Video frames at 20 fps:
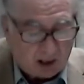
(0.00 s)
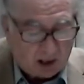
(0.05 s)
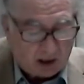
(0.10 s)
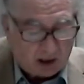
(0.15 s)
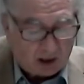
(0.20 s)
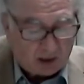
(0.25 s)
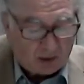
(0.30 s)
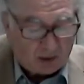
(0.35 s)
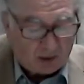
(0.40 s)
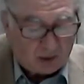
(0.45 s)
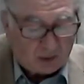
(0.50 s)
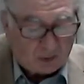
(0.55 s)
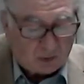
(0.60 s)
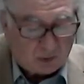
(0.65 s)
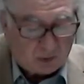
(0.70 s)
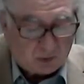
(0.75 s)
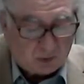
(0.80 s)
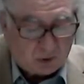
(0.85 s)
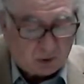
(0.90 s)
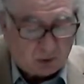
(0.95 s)
Now there
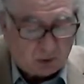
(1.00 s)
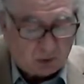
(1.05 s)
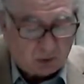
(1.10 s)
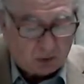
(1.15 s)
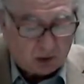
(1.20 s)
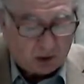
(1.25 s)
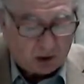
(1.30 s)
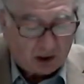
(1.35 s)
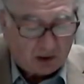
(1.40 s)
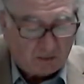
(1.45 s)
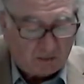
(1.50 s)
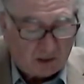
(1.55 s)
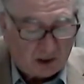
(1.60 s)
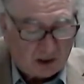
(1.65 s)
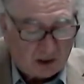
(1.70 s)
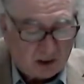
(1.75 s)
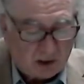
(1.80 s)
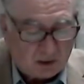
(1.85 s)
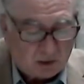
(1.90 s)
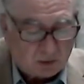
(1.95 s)
were Jews
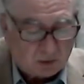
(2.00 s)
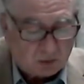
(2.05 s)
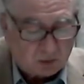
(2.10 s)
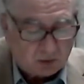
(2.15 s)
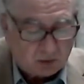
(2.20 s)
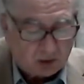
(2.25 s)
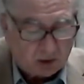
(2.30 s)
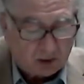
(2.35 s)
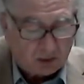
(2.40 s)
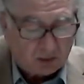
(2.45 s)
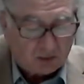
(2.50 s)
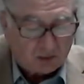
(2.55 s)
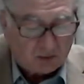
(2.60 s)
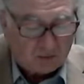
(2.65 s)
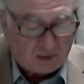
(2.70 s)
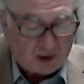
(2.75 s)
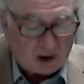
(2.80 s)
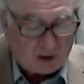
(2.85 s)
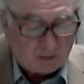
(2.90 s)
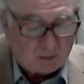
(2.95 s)
living in Jerusalem,
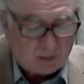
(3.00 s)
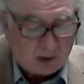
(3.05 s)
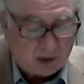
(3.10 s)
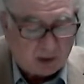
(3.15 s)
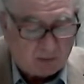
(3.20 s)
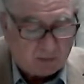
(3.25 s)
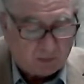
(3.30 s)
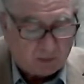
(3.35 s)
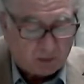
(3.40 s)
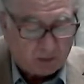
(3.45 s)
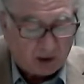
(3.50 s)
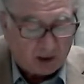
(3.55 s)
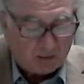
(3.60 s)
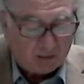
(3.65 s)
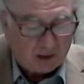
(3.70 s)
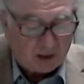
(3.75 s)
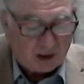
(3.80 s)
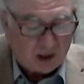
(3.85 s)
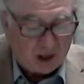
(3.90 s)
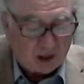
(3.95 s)
devout men from
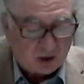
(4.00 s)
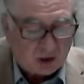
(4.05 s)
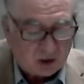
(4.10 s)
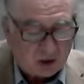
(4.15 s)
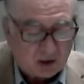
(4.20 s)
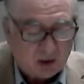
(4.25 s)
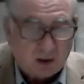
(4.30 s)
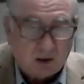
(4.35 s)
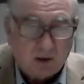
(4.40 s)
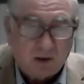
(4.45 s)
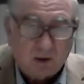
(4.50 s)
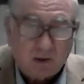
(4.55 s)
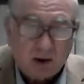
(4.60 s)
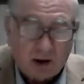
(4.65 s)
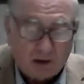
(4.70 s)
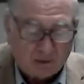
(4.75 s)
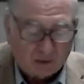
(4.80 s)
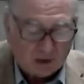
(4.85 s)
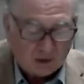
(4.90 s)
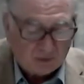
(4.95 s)
every nation under
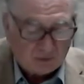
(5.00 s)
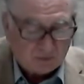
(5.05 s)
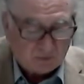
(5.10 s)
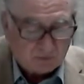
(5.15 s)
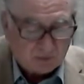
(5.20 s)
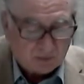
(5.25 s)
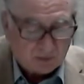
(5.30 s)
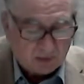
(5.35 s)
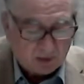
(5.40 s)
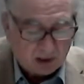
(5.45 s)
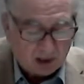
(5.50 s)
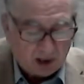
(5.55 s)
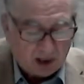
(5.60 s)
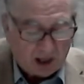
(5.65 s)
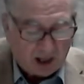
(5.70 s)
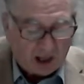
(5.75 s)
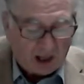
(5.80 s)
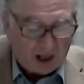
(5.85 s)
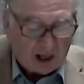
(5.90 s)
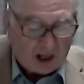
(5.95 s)
heaven.
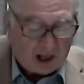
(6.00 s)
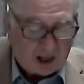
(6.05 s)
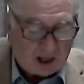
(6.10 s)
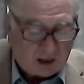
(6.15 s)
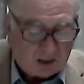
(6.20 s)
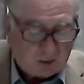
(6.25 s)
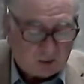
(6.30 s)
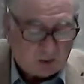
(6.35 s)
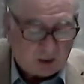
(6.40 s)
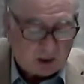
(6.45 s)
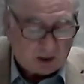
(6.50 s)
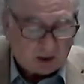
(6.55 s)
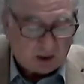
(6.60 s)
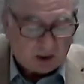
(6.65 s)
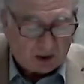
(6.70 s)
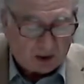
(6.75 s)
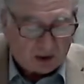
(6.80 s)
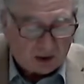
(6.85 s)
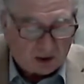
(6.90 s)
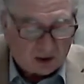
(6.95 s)
And
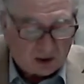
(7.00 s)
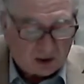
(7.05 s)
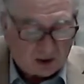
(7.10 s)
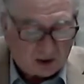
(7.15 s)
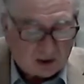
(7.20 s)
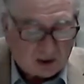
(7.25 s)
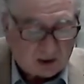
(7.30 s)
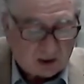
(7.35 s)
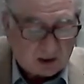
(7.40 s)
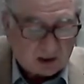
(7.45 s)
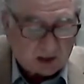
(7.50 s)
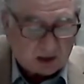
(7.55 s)
when this